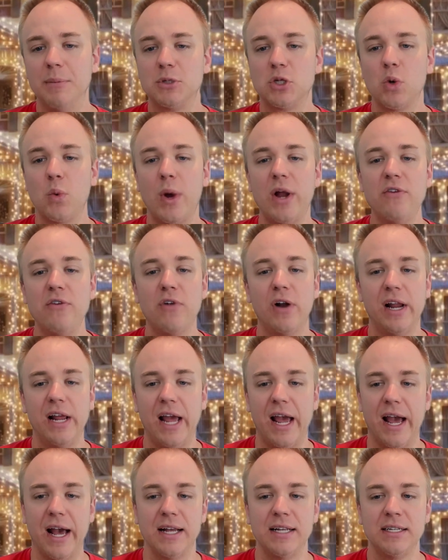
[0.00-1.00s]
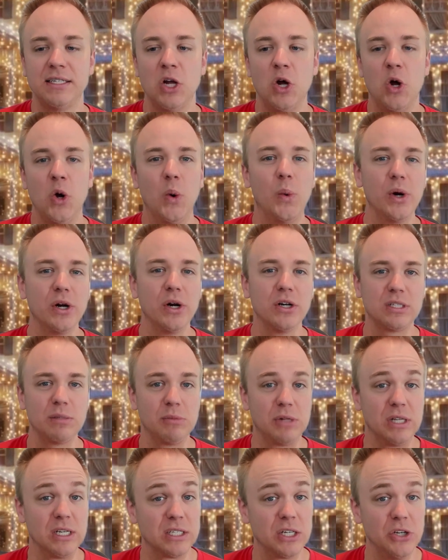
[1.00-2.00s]
So when running ads, what are
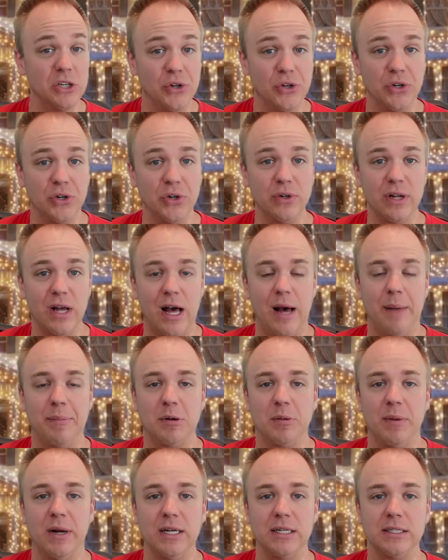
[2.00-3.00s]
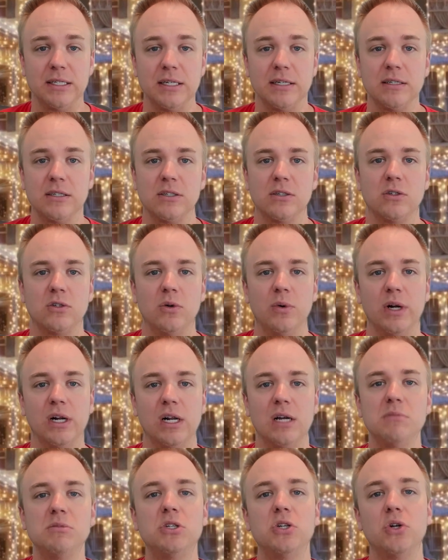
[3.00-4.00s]
some things that you can do to optimize it? So when it
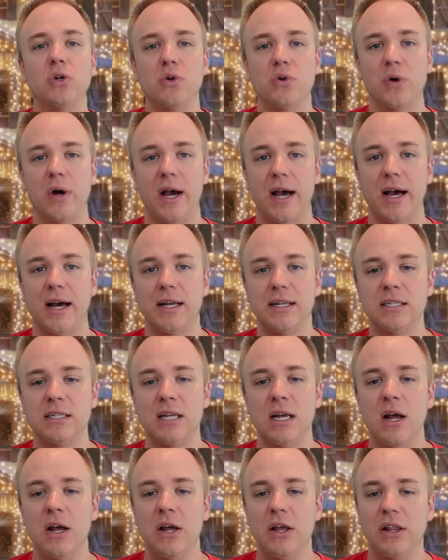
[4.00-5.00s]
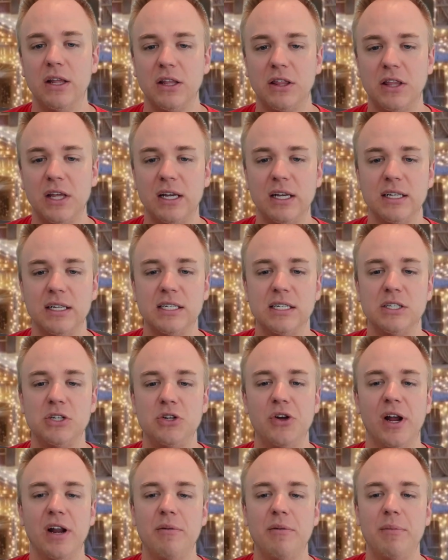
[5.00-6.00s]
comes to Google Ads, the thing is
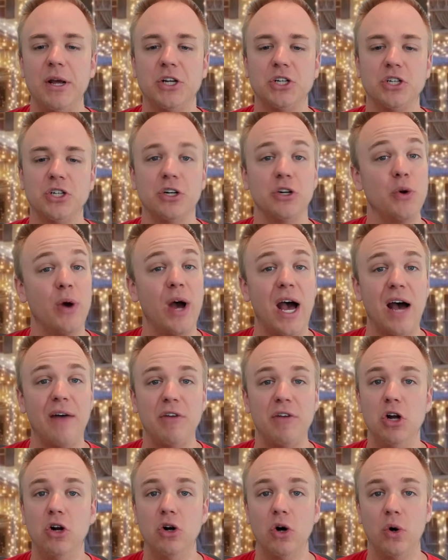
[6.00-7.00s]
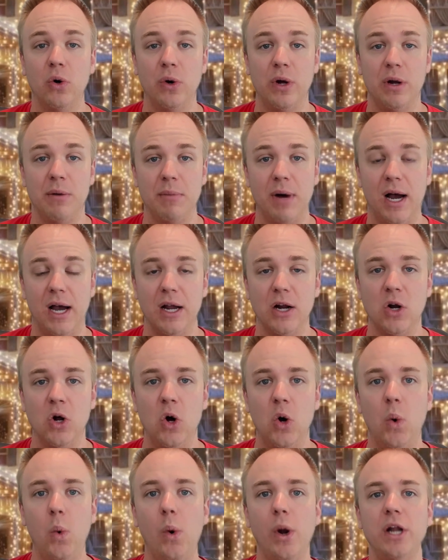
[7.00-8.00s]
you got to make sure you have a goal in mind.
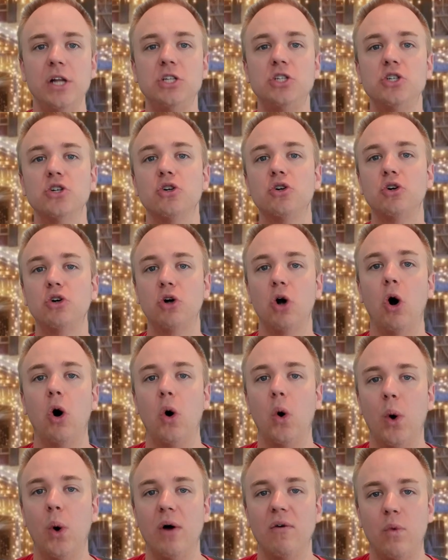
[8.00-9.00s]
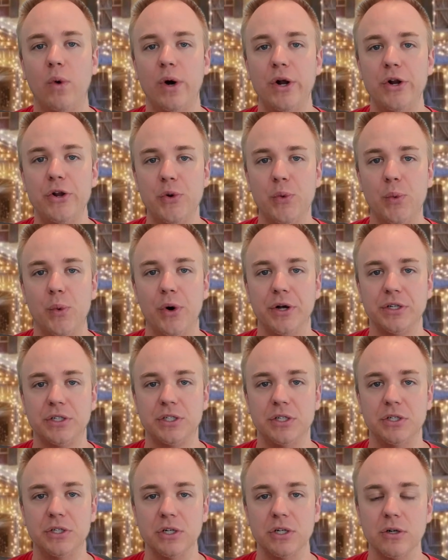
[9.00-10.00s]
What is your goal of what you want
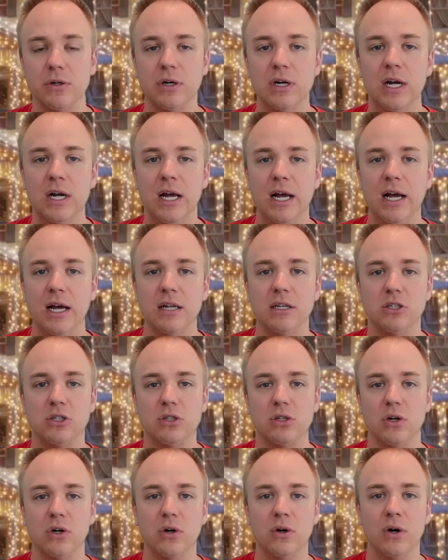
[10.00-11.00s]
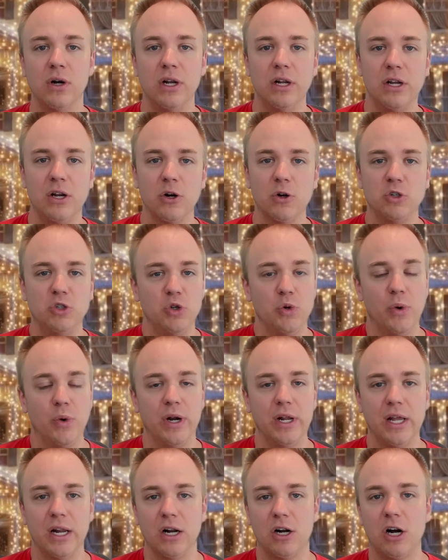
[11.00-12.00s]
to do? And so, do you want
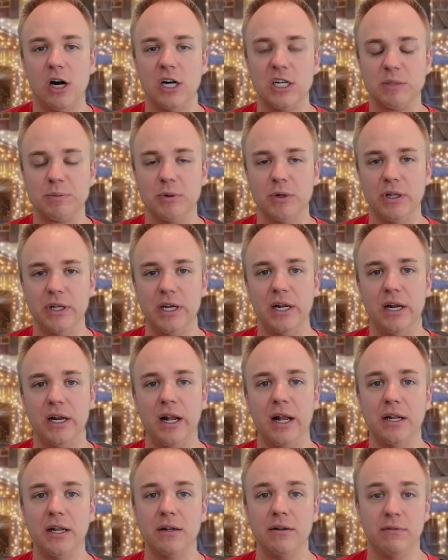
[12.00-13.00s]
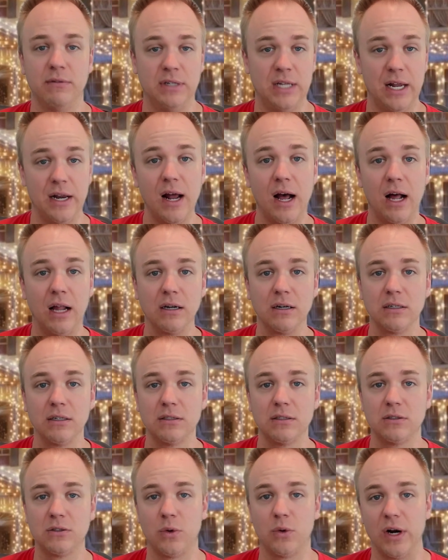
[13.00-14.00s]
to get a cost per lead at $10,
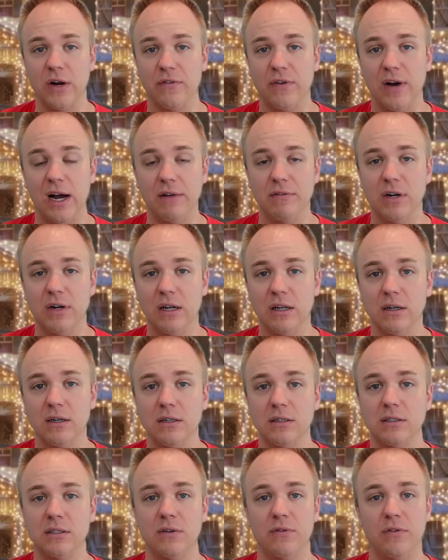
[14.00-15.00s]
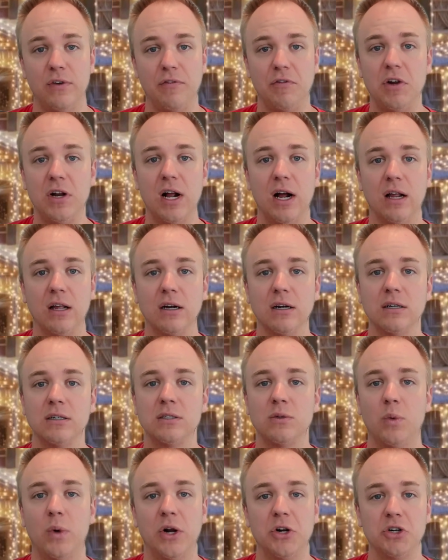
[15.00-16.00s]
$25,
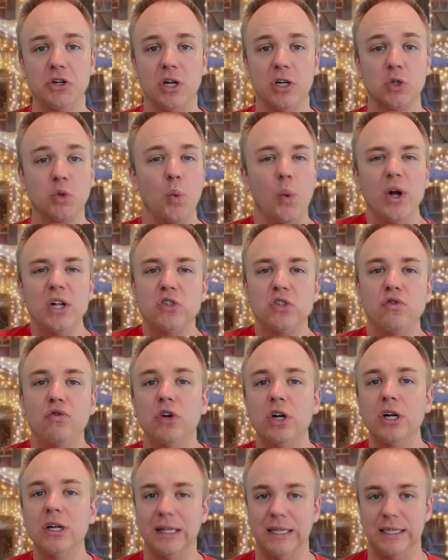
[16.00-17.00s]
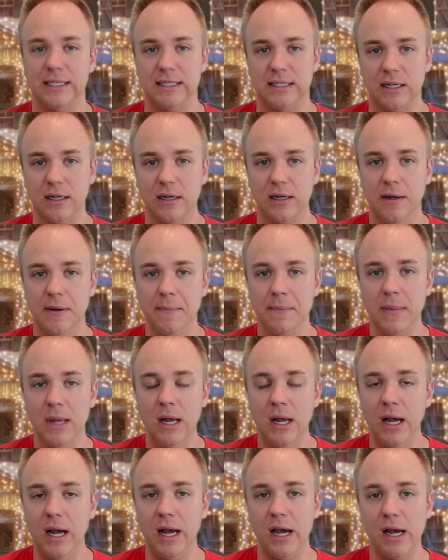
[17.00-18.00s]
$50, $100? What's realistic?
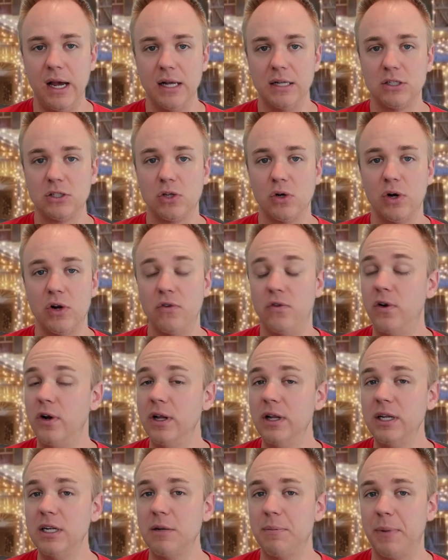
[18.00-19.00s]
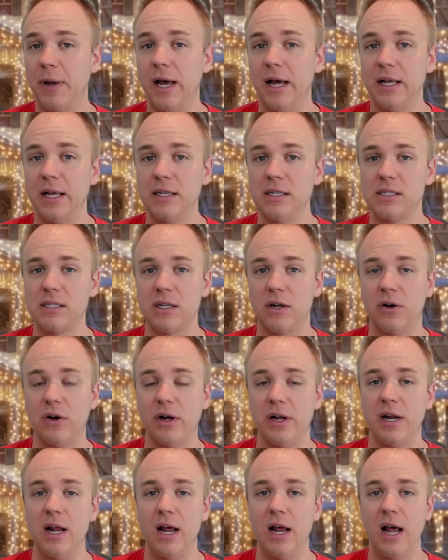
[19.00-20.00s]
And so it really depends
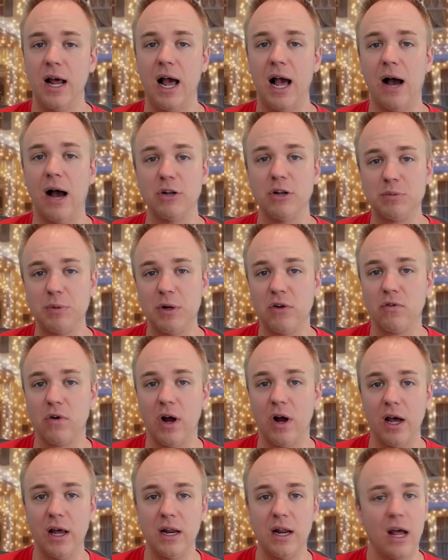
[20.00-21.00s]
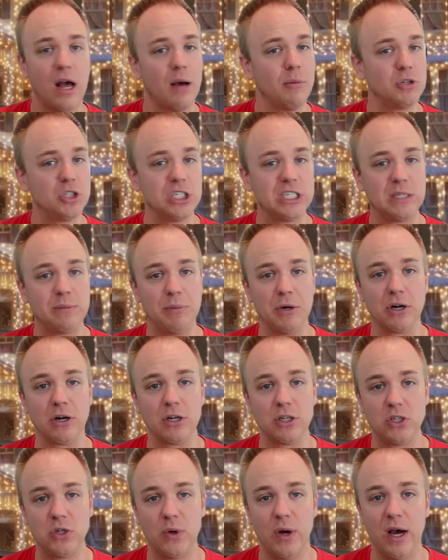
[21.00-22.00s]
on how it's being run, how much
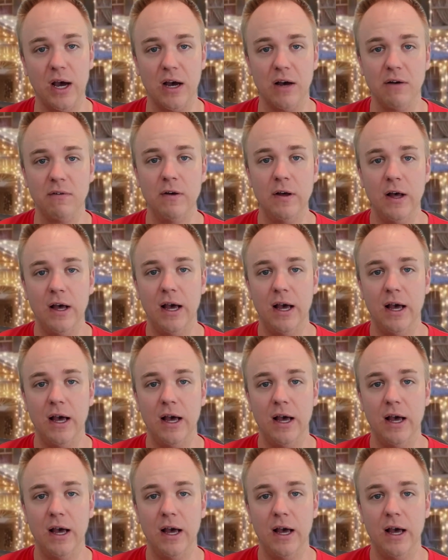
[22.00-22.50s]
experience you have,